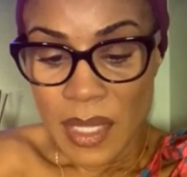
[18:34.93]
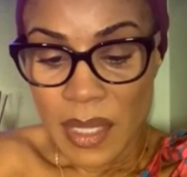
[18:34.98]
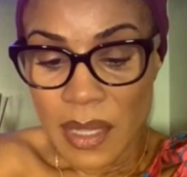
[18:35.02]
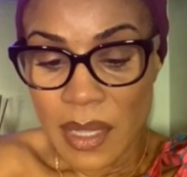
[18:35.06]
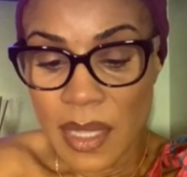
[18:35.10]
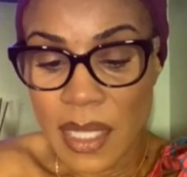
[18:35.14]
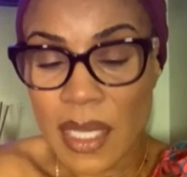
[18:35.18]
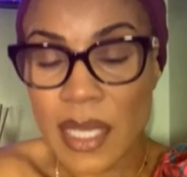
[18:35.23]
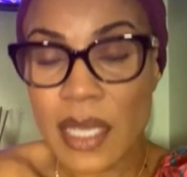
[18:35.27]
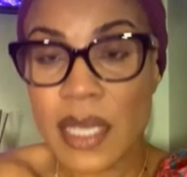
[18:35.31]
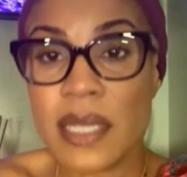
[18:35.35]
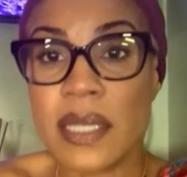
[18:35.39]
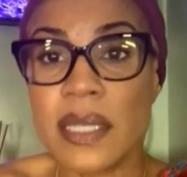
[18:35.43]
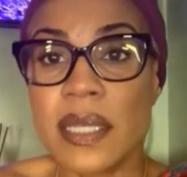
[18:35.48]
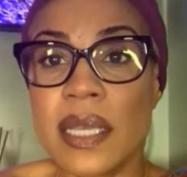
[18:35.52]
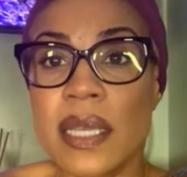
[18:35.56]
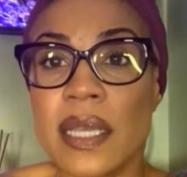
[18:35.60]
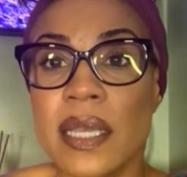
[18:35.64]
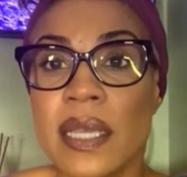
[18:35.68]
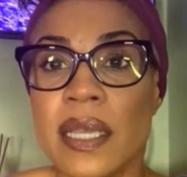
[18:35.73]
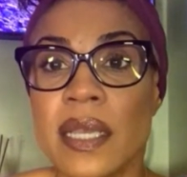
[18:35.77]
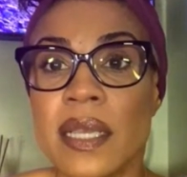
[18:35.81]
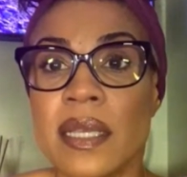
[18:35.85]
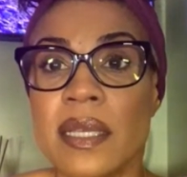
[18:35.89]
This
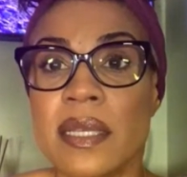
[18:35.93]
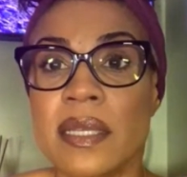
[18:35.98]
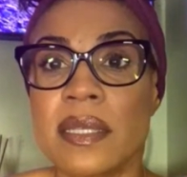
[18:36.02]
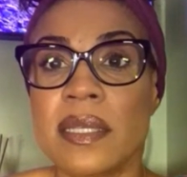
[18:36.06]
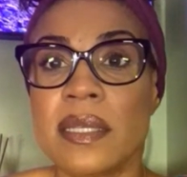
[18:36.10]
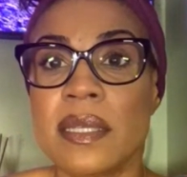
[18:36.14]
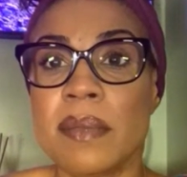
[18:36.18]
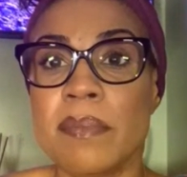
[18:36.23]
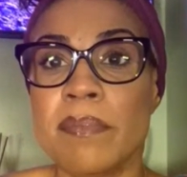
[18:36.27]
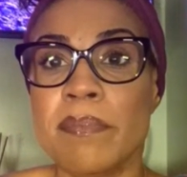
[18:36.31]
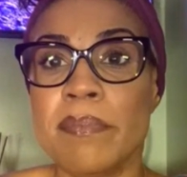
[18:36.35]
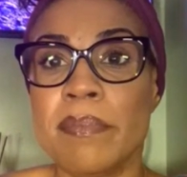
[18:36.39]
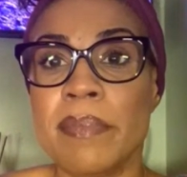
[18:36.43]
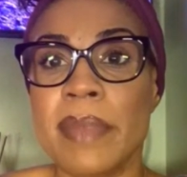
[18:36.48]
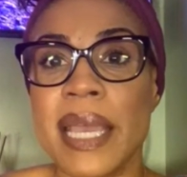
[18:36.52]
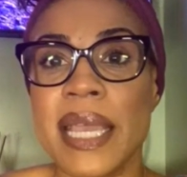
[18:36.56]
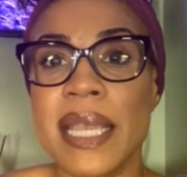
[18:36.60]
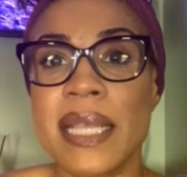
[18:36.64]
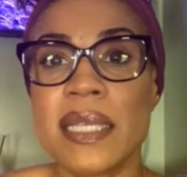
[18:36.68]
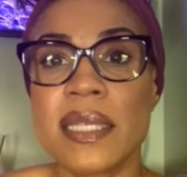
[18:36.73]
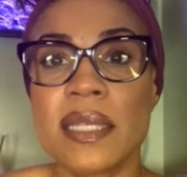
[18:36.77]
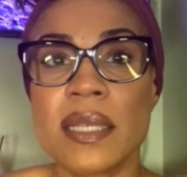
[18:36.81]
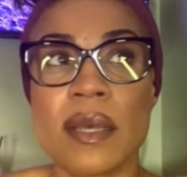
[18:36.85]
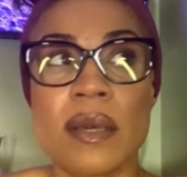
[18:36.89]
is
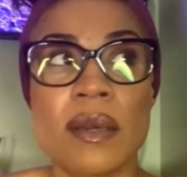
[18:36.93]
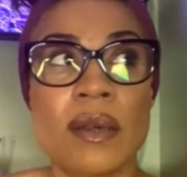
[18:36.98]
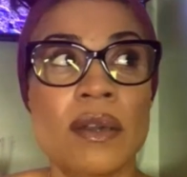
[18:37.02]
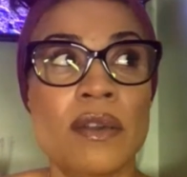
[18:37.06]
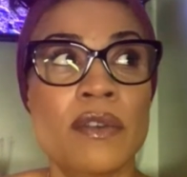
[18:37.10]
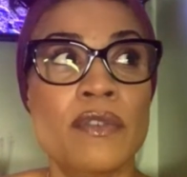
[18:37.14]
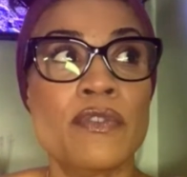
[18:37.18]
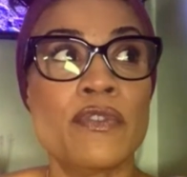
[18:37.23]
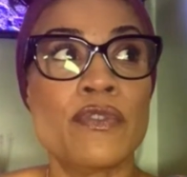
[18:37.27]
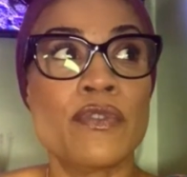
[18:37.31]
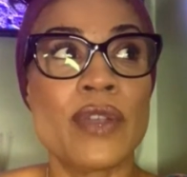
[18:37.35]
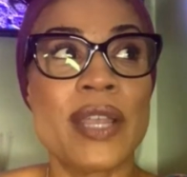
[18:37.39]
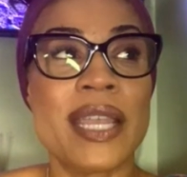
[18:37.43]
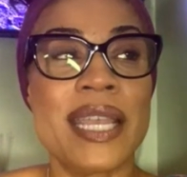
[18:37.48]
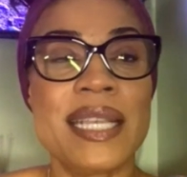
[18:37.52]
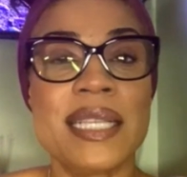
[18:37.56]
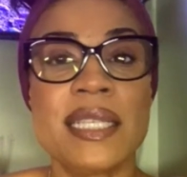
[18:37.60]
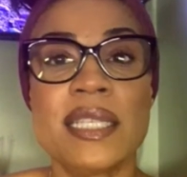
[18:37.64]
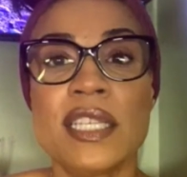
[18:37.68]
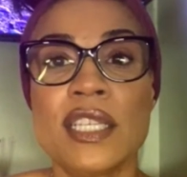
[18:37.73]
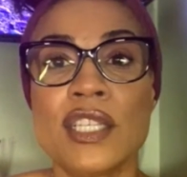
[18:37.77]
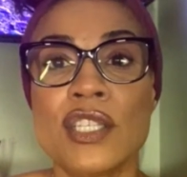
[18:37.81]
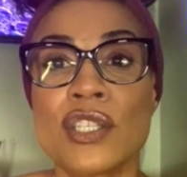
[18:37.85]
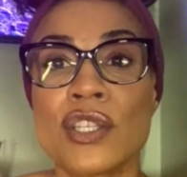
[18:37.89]
Maison
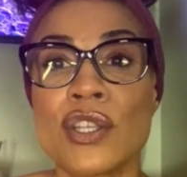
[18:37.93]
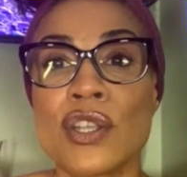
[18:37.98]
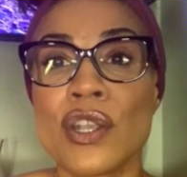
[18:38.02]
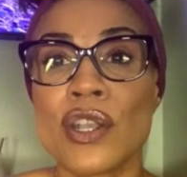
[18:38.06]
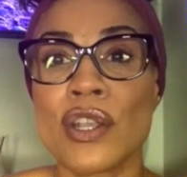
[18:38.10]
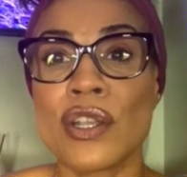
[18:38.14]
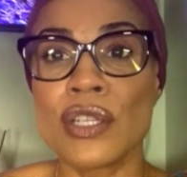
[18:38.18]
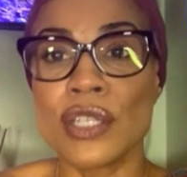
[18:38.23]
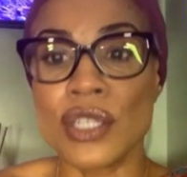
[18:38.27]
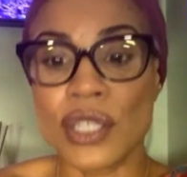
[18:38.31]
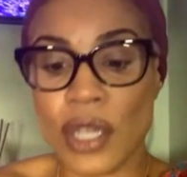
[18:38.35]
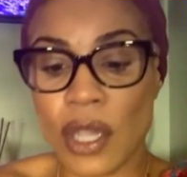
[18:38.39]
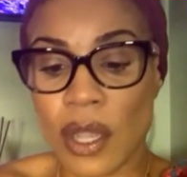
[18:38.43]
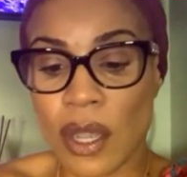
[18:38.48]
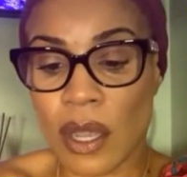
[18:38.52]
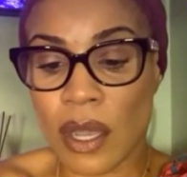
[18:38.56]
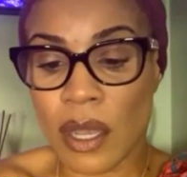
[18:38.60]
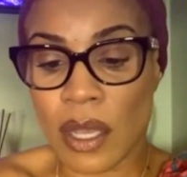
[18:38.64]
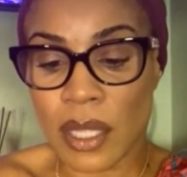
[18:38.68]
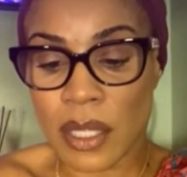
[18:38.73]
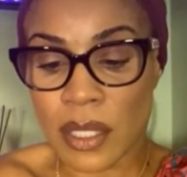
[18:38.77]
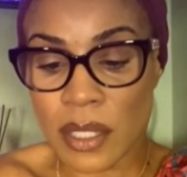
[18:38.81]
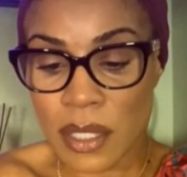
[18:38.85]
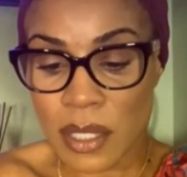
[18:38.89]
Francis
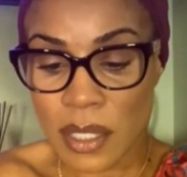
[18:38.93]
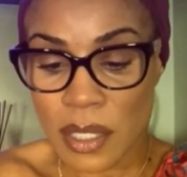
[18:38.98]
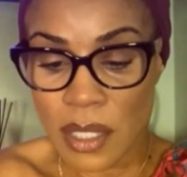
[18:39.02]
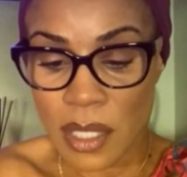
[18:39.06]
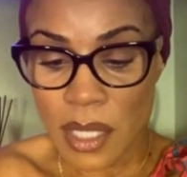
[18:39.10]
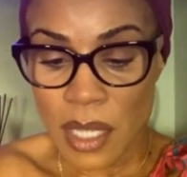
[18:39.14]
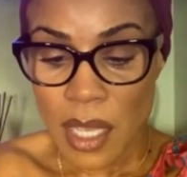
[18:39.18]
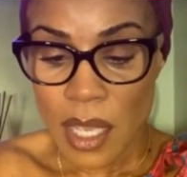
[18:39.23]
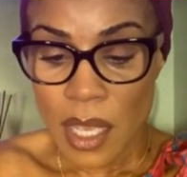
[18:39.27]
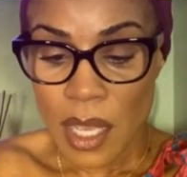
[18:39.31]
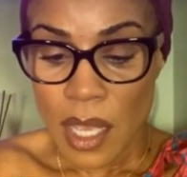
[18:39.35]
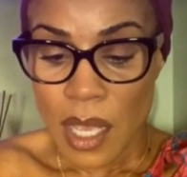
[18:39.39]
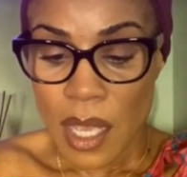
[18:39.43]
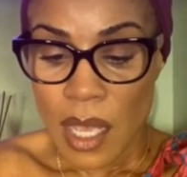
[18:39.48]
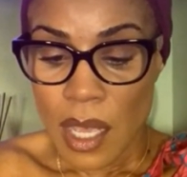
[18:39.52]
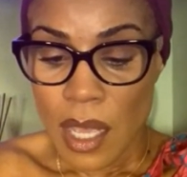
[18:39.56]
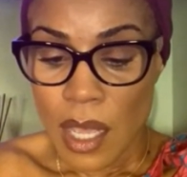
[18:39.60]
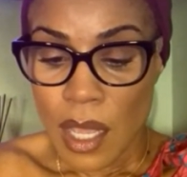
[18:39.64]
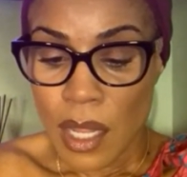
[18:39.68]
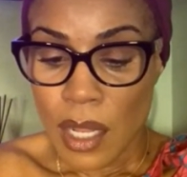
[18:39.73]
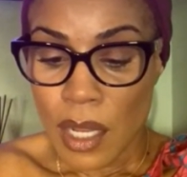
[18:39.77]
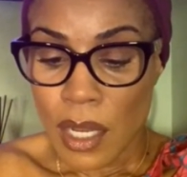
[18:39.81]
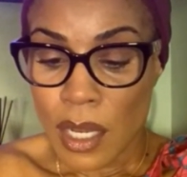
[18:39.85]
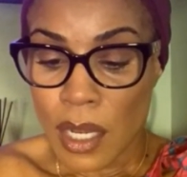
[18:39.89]
Kurkdjian's
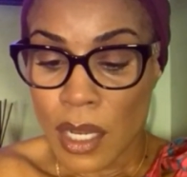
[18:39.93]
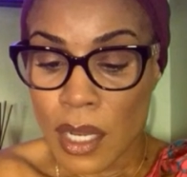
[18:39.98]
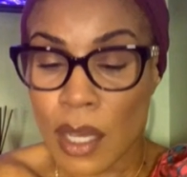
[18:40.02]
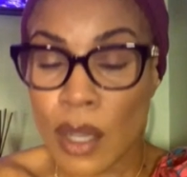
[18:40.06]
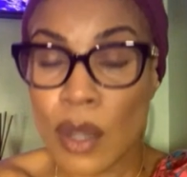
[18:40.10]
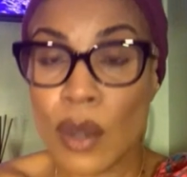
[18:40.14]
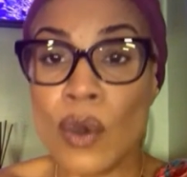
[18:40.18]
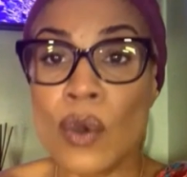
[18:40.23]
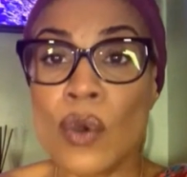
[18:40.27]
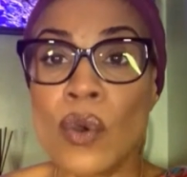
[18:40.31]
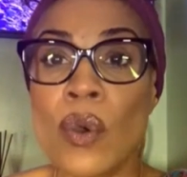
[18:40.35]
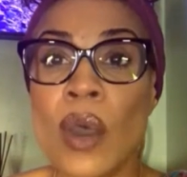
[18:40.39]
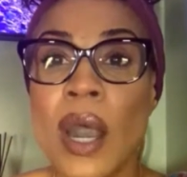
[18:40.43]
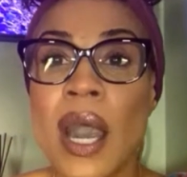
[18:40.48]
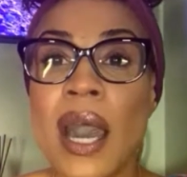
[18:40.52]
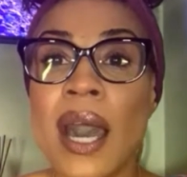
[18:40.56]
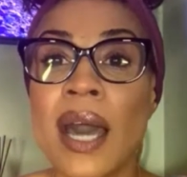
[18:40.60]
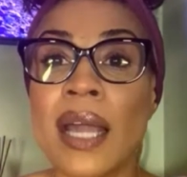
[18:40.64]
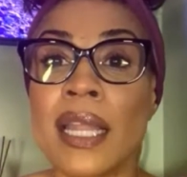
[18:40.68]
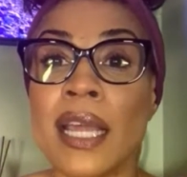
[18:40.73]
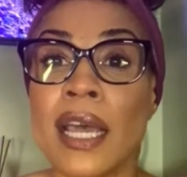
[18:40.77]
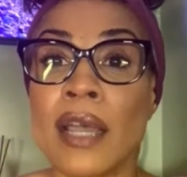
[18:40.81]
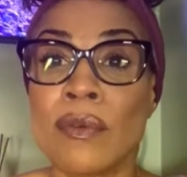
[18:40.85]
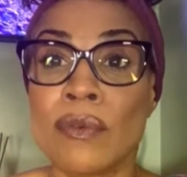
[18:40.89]
L'Eau
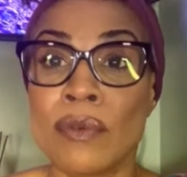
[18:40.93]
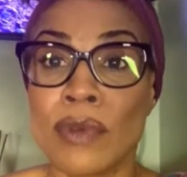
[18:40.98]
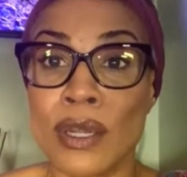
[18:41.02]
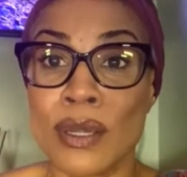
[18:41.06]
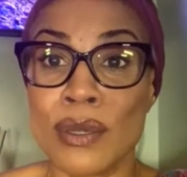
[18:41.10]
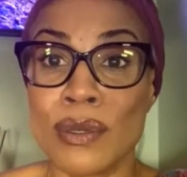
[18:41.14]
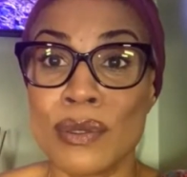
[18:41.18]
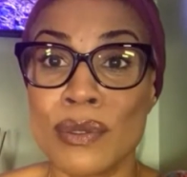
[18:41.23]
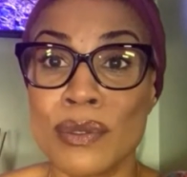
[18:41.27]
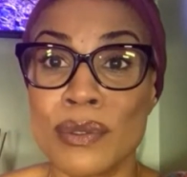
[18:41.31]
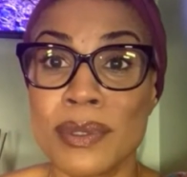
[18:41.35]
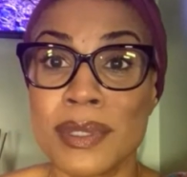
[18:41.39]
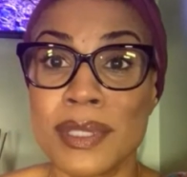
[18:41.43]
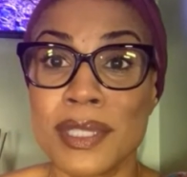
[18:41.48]
à la Rose.